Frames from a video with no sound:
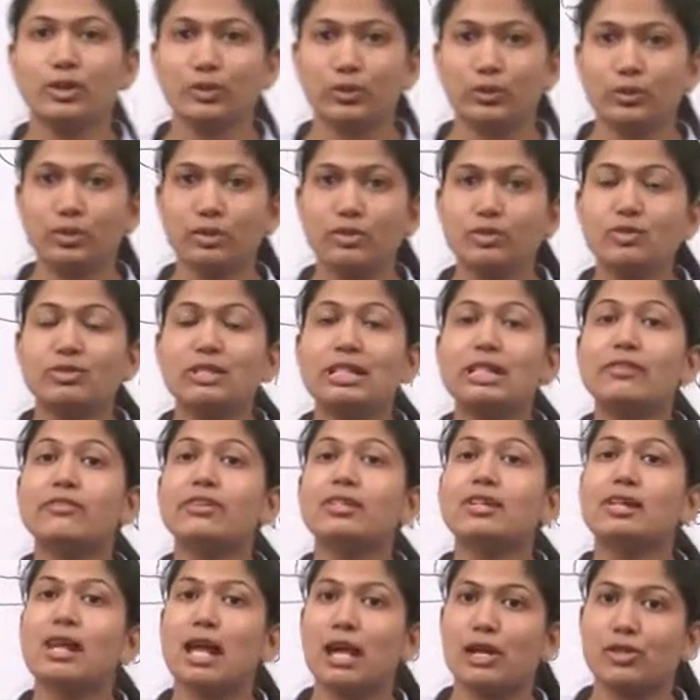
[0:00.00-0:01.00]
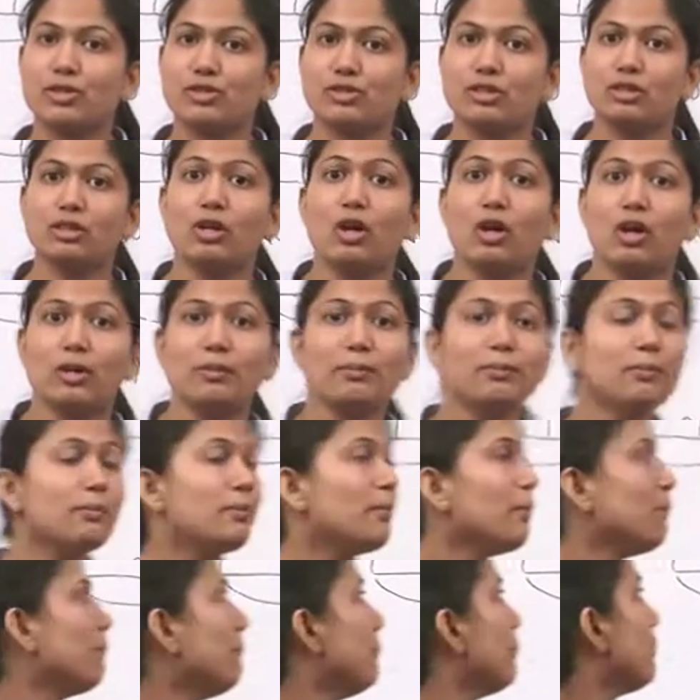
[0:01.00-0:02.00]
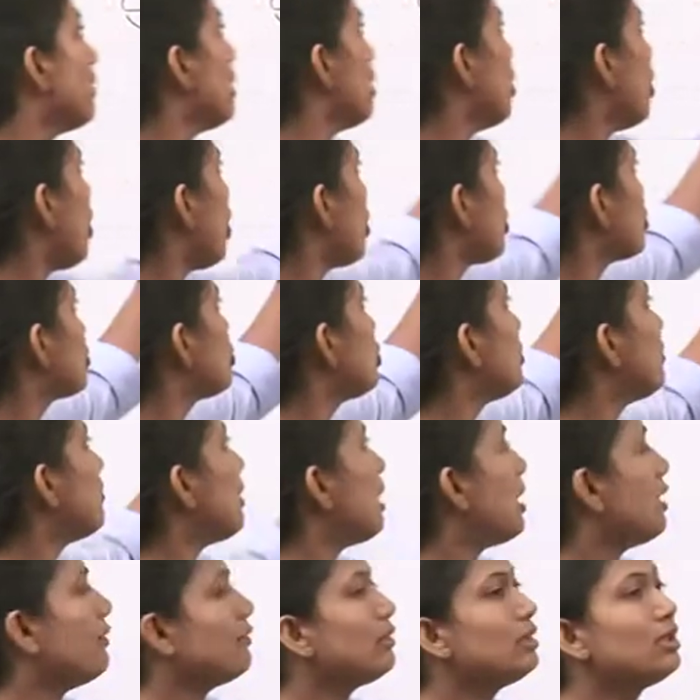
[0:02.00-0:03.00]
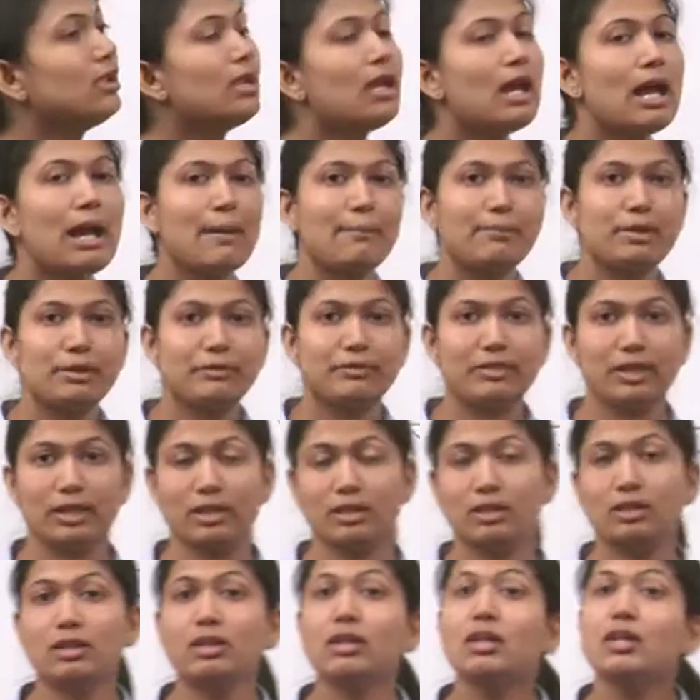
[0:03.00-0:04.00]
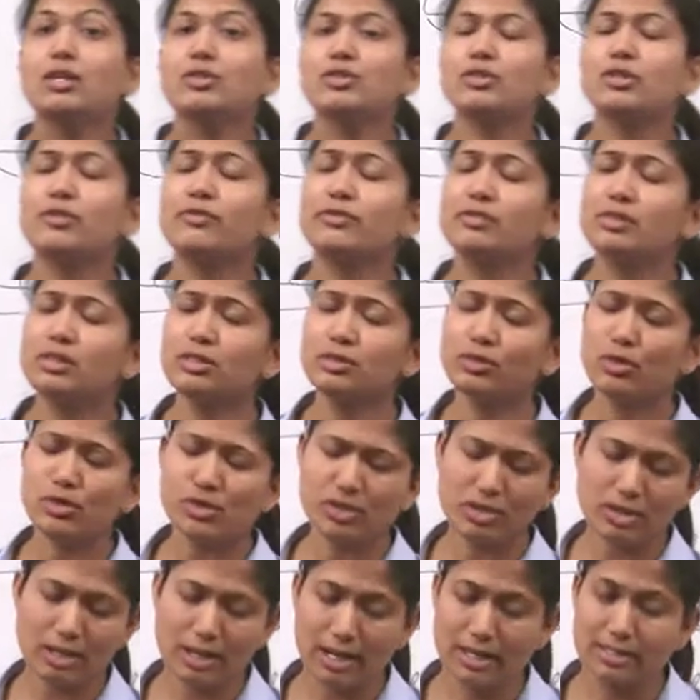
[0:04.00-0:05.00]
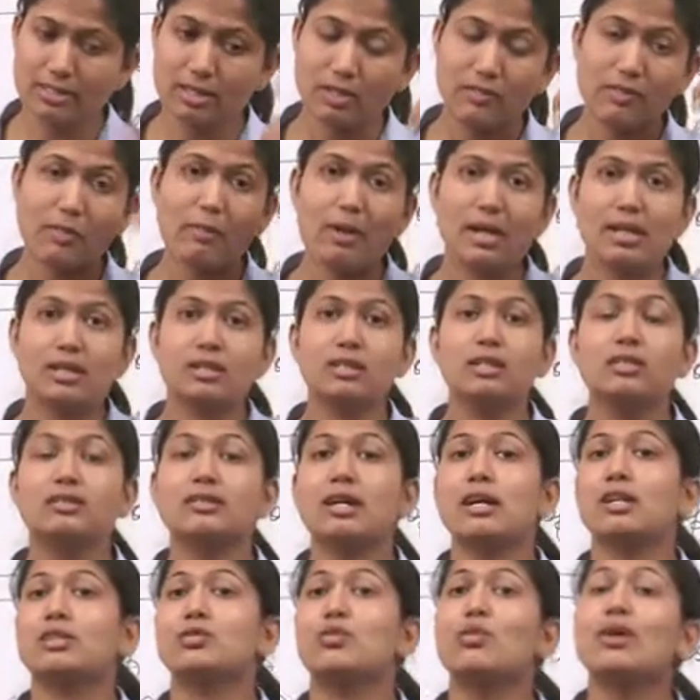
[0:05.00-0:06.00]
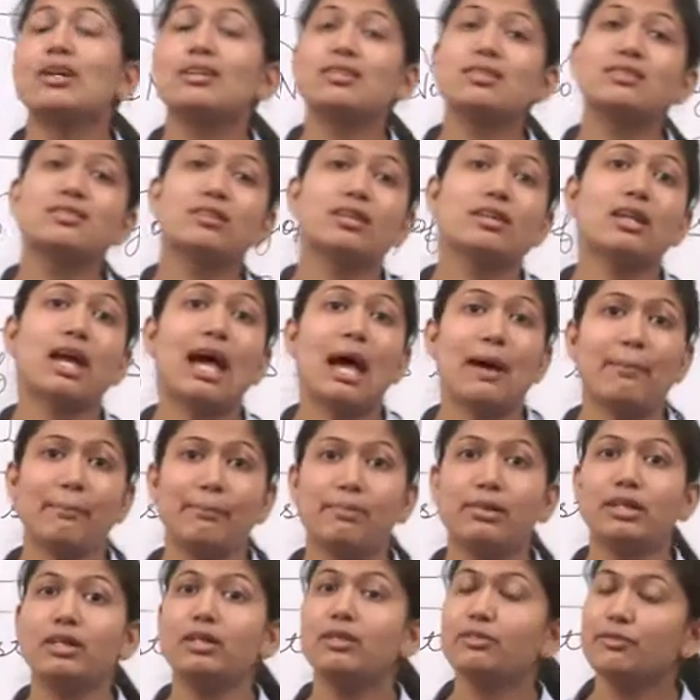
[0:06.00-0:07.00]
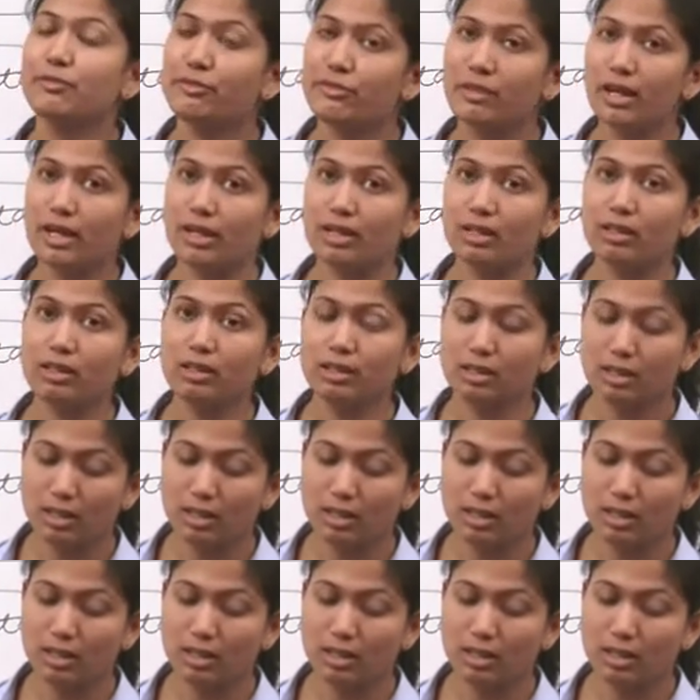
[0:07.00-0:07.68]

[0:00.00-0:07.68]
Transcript: you to deliver a lecture on audio power amplifier. So the first question arises in our mind that what is an amplifier?